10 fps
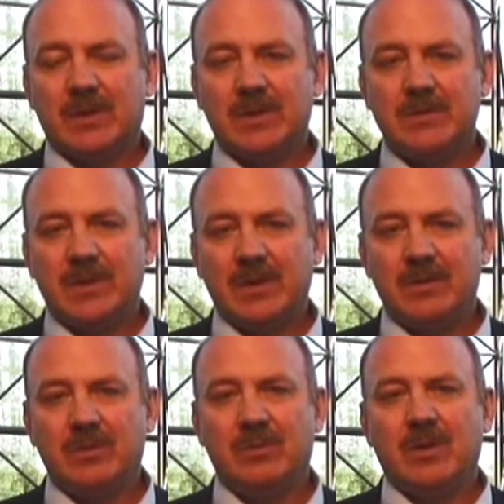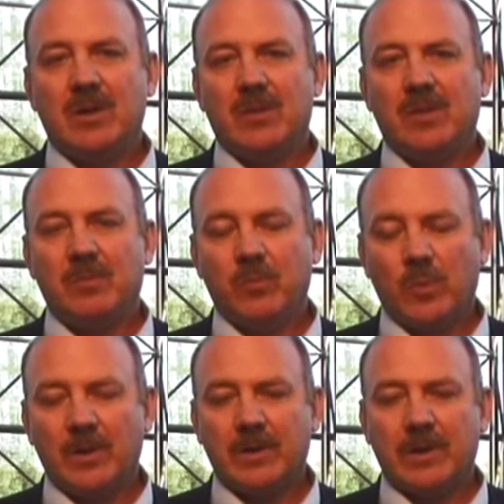continue the
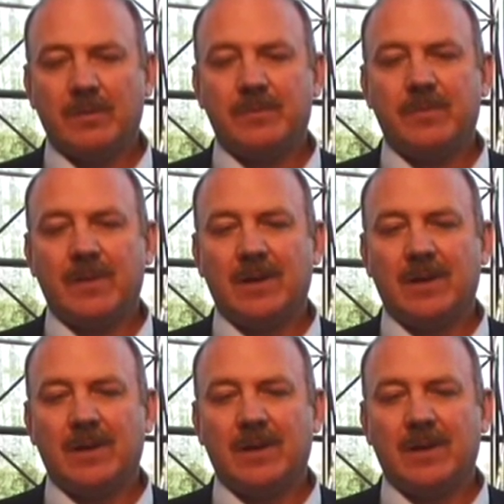work of,